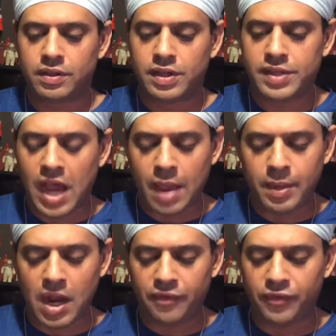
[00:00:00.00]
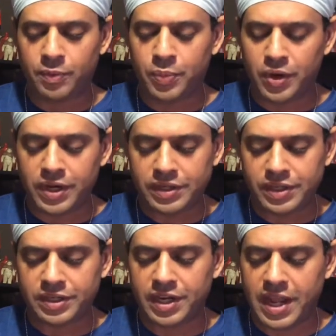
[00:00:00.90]
The time and effort put into
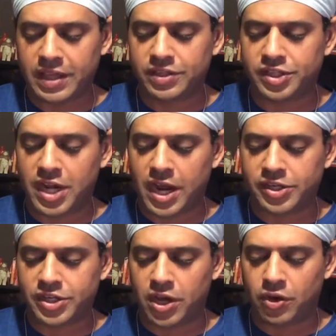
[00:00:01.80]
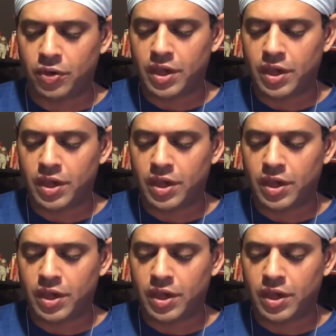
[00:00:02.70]
today's G.I. Joe